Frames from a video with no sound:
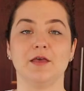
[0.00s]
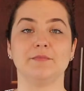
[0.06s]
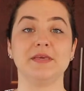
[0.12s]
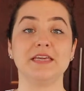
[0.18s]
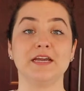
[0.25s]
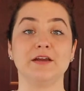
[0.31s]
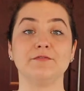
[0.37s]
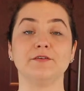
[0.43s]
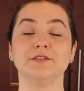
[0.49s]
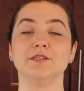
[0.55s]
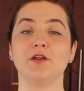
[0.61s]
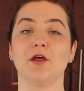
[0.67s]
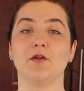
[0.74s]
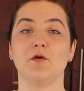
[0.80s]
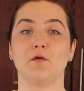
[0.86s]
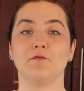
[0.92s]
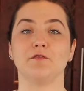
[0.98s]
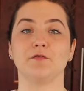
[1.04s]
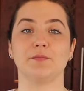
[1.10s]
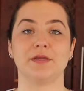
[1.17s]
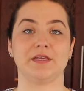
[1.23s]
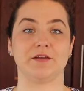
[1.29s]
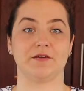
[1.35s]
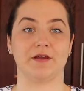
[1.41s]
Be careful to not
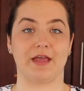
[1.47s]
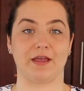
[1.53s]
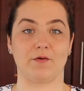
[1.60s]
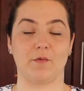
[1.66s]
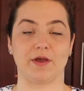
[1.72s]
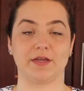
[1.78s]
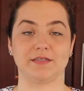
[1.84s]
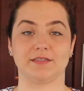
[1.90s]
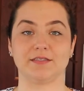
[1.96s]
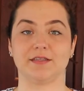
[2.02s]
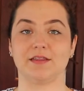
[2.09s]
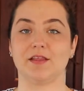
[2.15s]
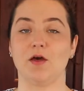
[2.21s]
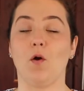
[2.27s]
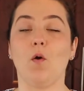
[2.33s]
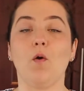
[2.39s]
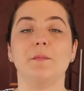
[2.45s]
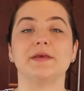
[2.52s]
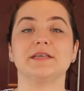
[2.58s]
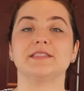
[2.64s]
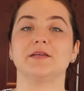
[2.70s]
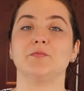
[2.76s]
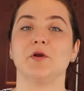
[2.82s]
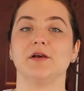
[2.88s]
overbeat your egg whites. The whole
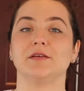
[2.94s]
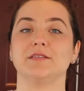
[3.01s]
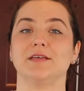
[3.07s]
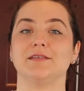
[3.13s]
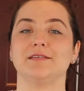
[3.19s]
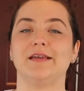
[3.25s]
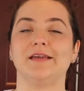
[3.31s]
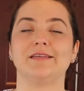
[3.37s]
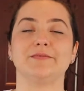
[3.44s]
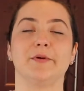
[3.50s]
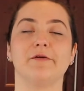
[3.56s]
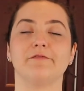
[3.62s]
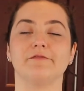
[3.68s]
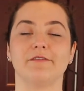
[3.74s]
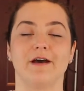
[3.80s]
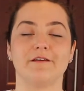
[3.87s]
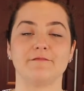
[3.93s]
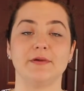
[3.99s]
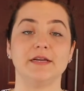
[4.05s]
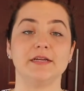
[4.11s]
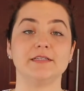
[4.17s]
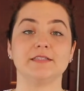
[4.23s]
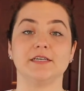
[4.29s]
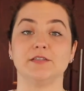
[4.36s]
mixing process takes about 5
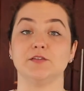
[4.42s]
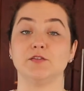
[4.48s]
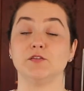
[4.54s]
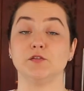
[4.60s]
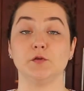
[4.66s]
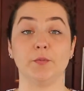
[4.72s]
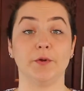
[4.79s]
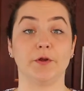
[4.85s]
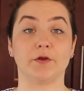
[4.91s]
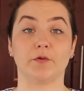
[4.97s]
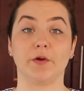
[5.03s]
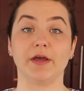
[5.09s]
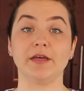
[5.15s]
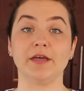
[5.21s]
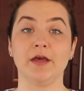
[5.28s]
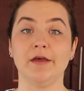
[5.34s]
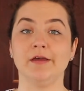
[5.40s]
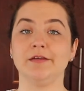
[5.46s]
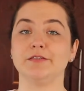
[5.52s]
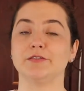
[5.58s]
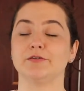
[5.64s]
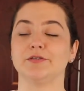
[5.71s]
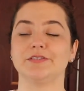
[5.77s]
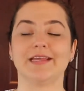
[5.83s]
minutes. It's super quick,
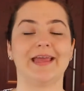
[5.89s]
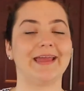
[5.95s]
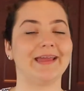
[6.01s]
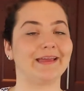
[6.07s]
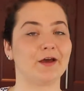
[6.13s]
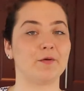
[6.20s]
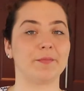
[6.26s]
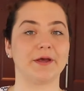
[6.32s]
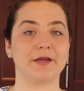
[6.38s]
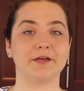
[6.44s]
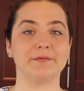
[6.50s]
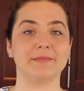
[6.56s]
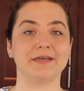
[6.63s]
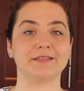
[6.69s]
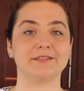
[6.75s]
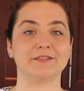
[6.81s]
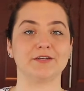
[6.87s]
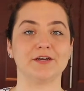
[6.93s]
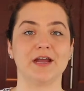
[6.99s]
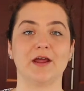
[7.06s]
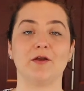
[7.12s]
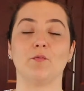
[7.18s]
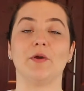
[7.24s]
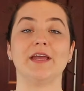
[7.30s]
so just hang out by your mixer
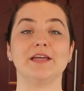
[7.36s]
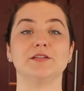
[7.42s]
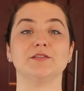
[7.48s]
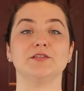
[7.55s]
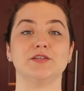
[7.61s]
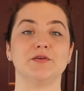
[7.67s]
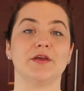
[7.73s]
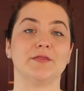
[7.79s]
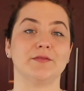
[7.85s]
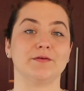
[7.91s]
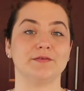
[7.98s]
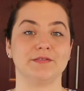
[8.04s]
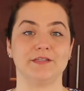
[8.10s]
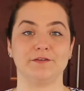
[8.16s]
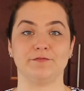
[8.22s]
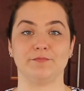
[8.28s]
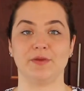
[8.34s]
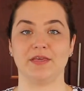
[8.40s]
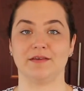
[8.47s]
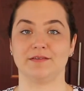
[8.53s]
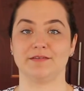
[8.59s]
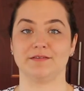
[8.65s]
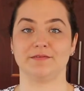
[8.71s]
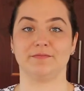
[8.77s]
and wait until you get those stiff
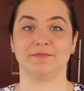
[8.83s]
peaks.